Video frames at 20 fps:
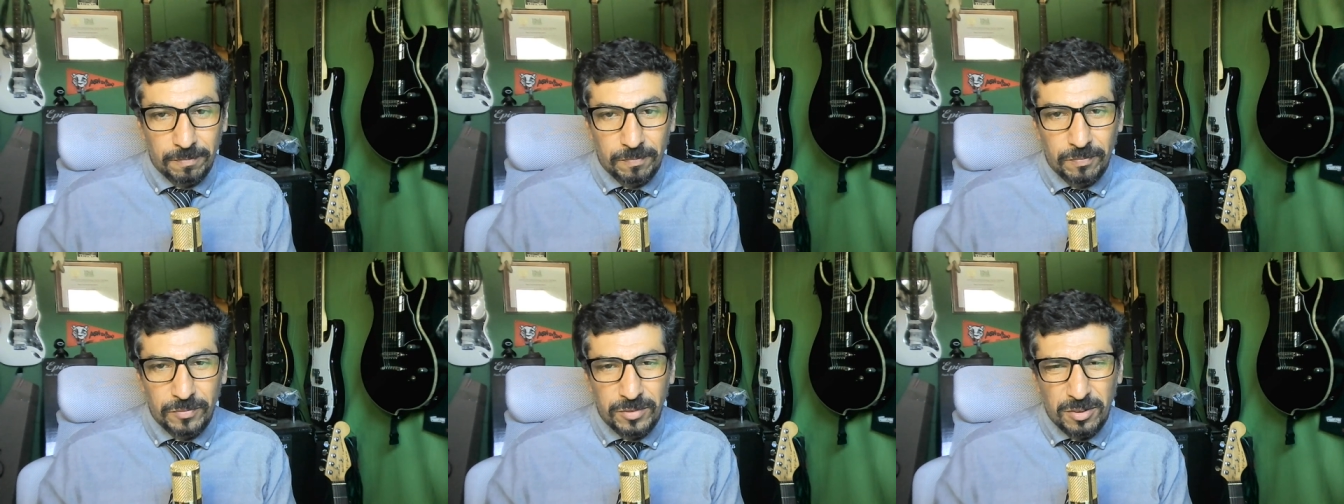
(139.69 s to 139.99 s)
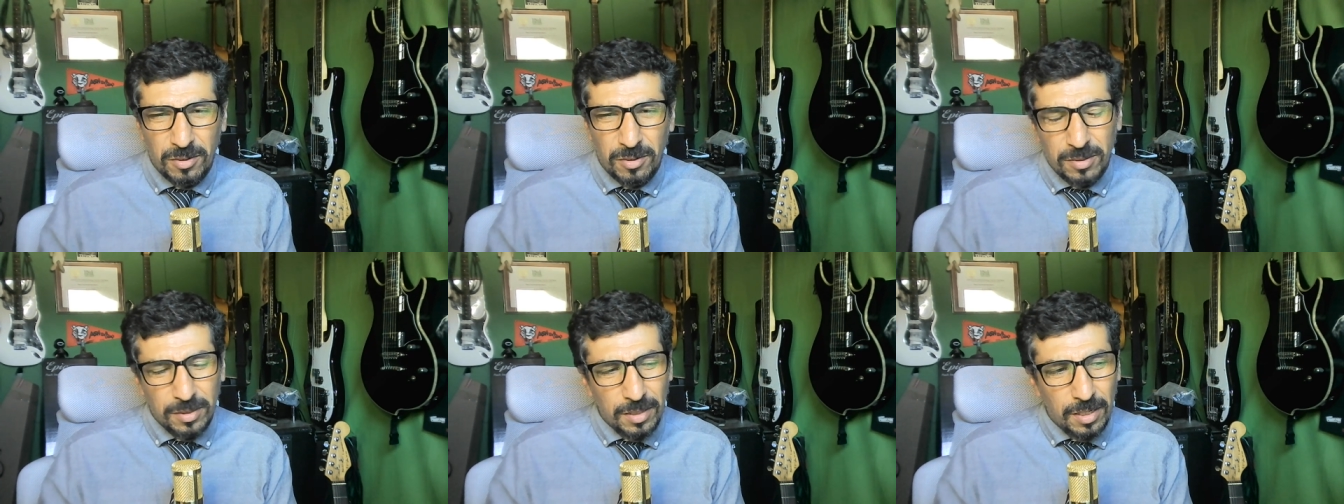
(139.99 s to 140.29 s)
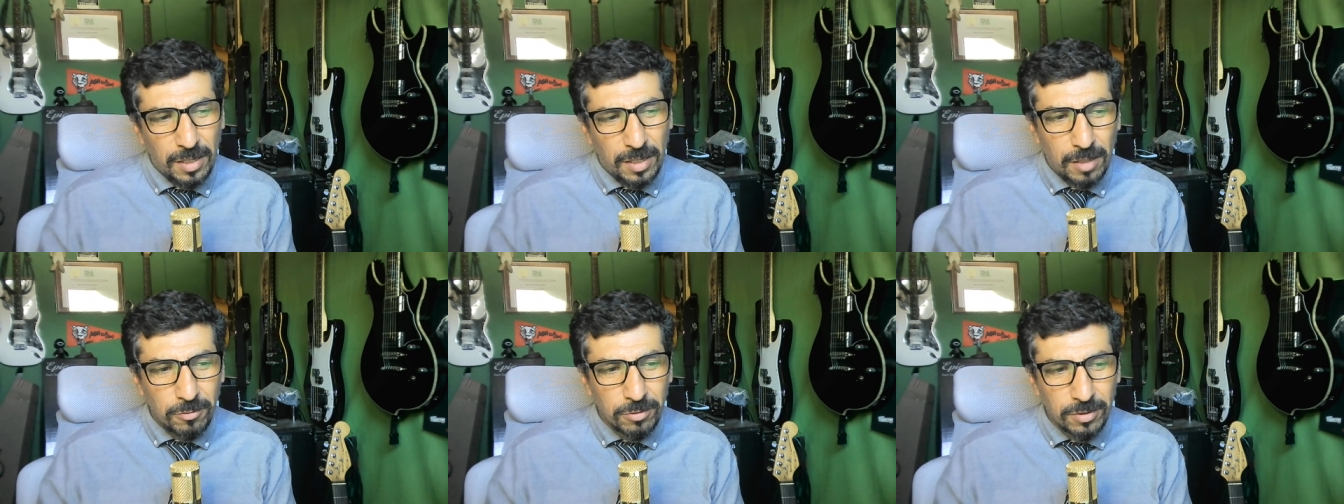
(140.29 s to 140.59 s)
So
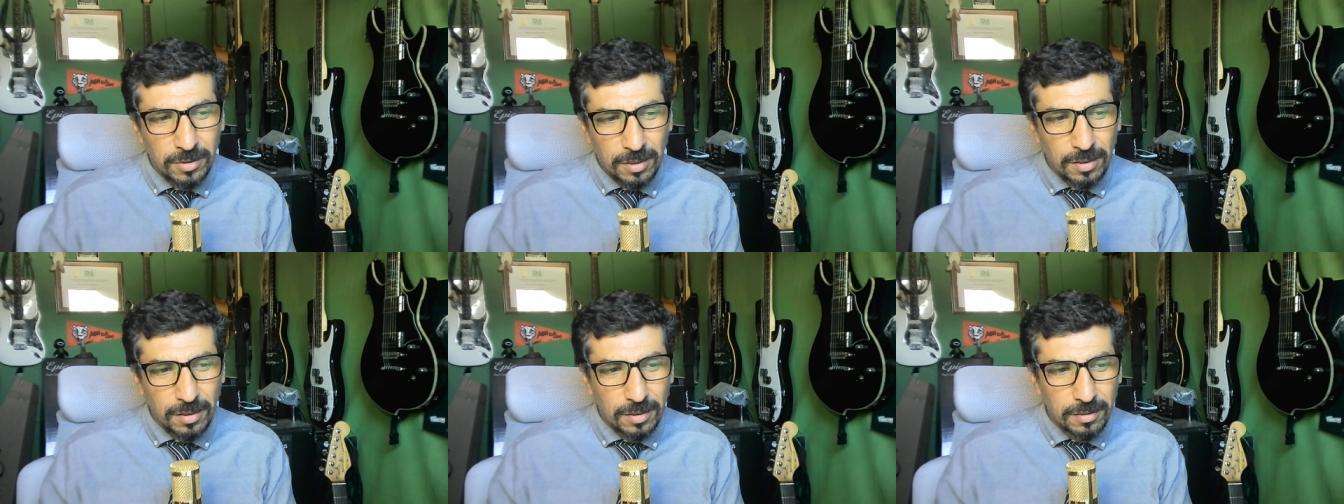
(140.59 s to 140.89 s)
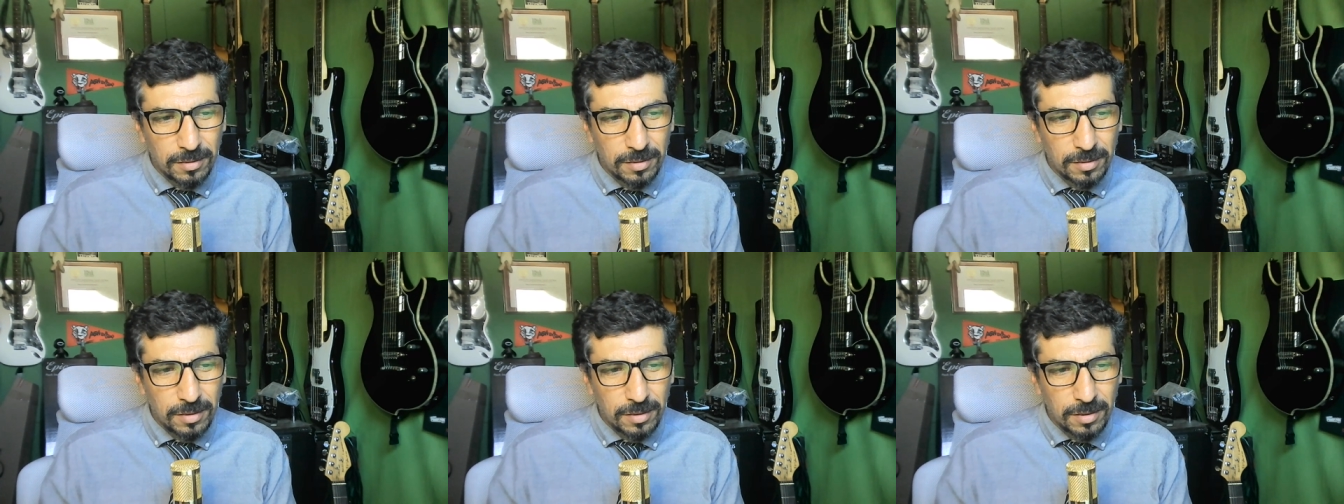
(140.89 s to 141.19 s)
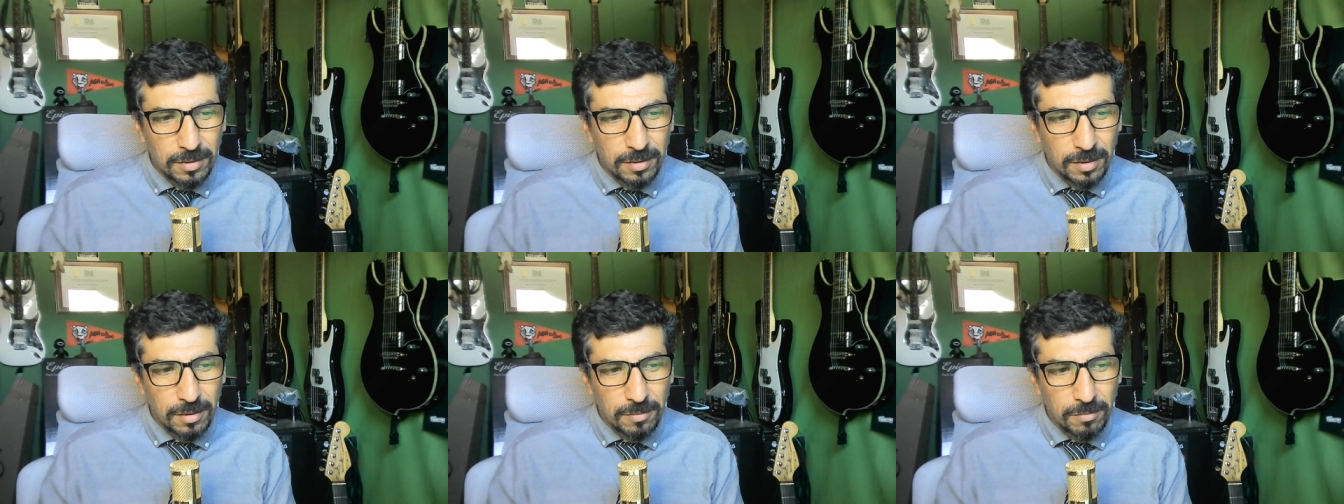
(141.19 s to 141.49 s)
yeah, I would say that
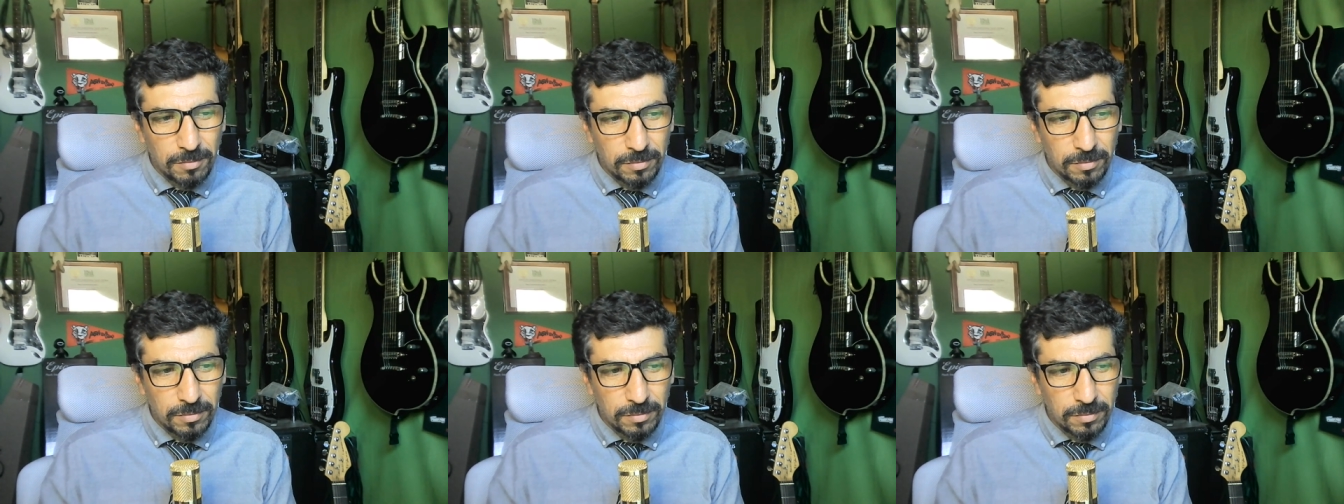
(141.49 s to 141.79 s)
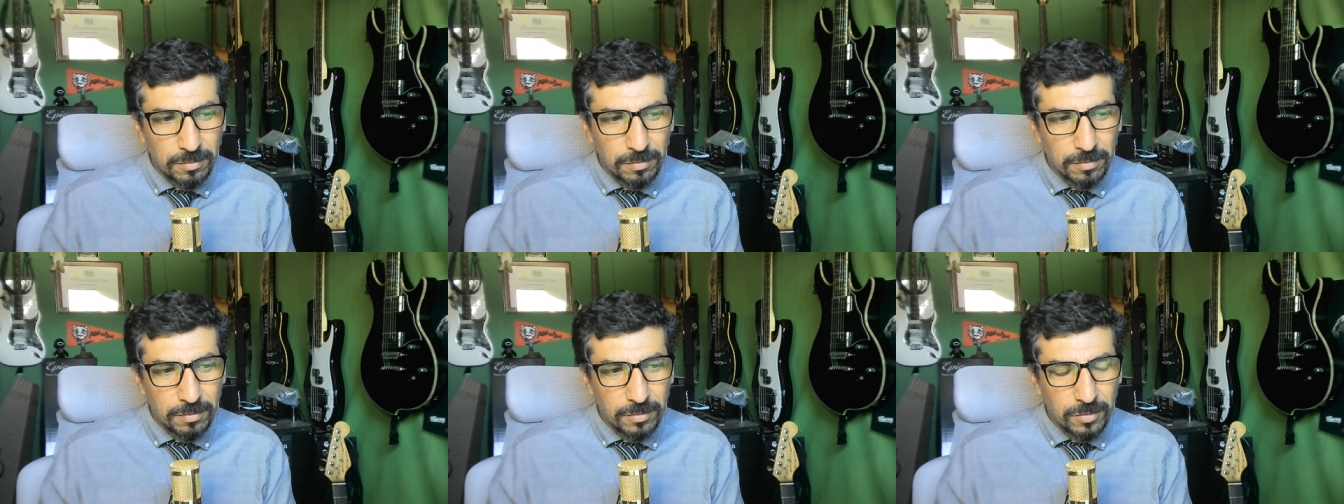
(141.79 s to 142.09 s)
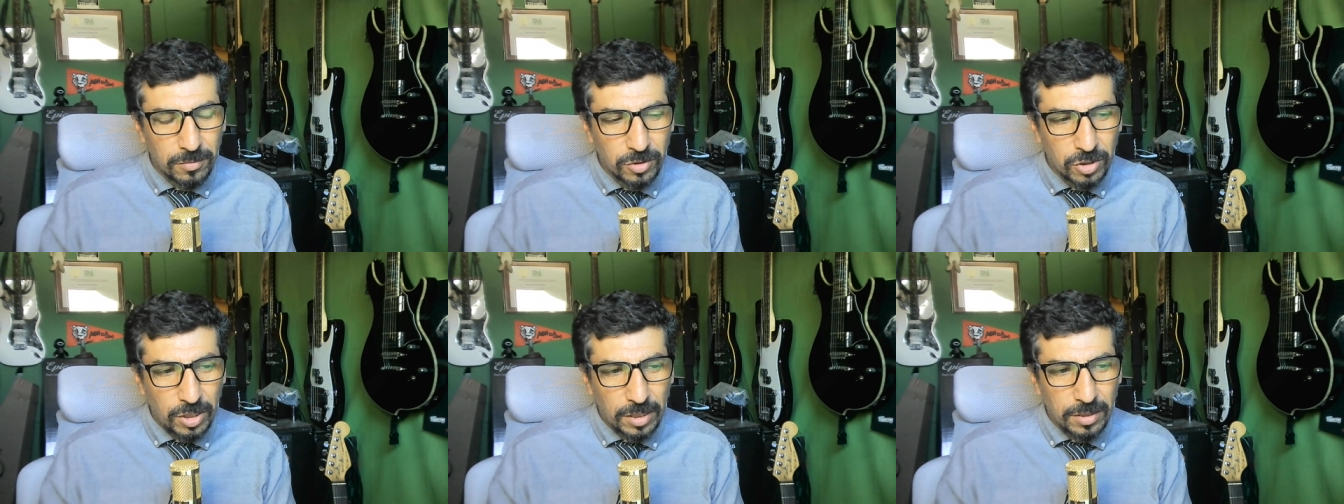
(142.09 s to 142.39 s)
is the
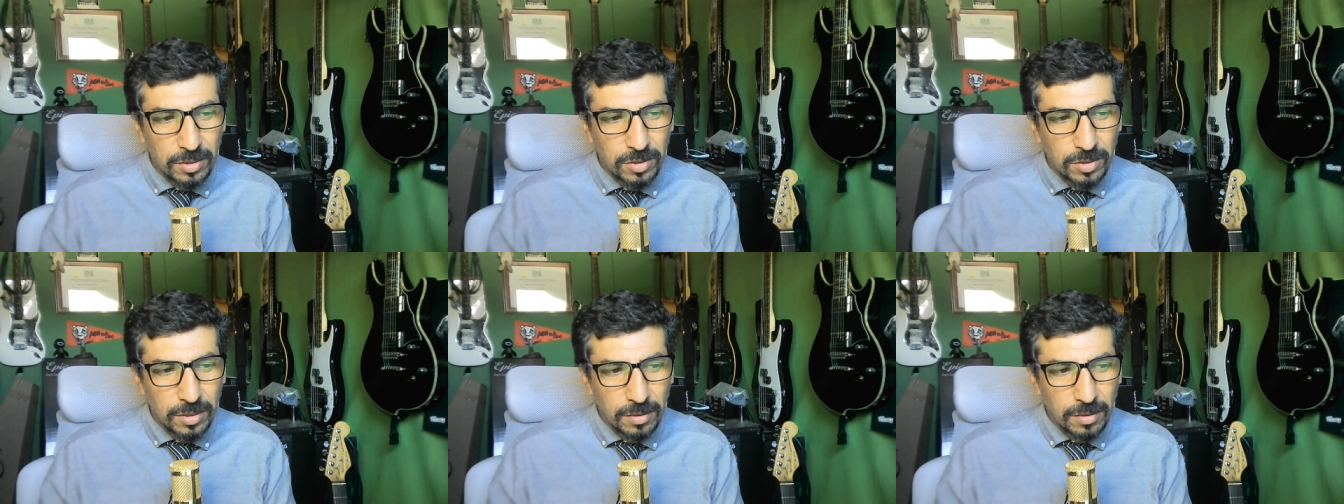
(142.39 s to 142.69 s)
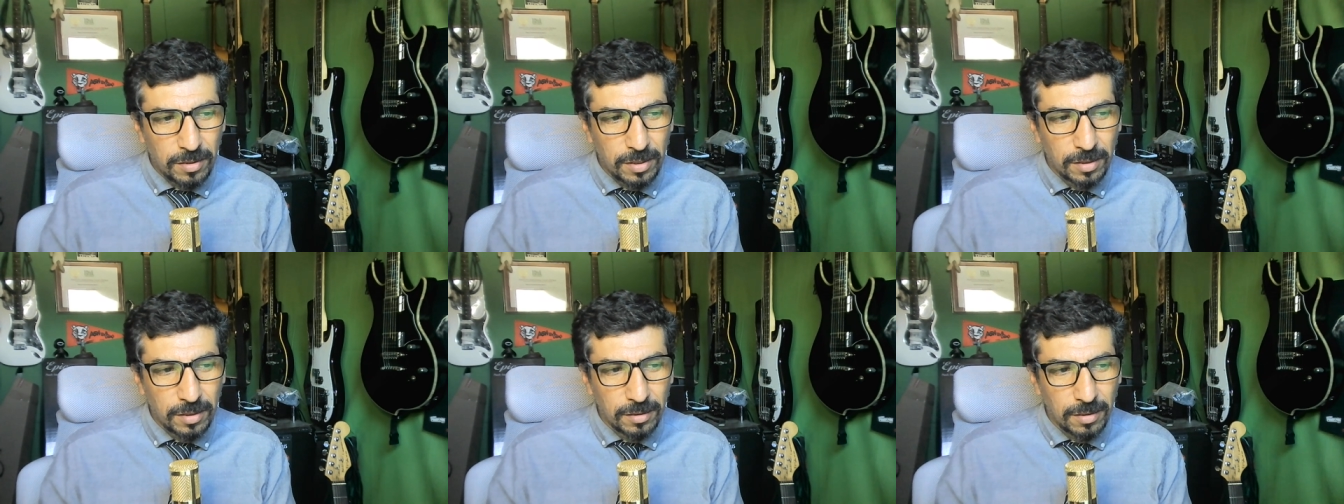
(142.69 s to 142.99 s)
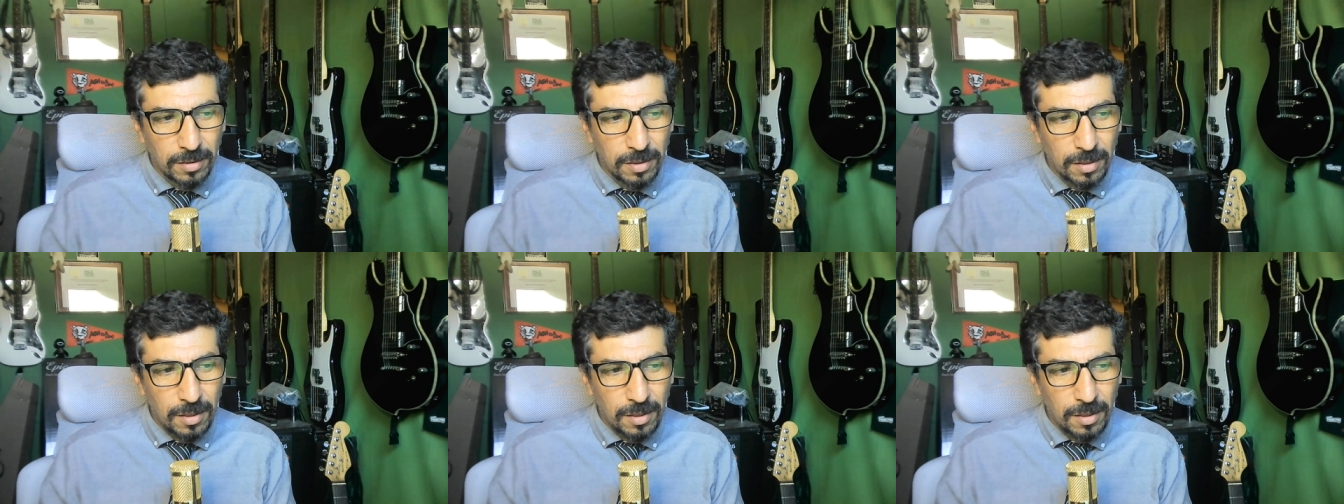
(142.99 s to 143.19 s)
challenging thing.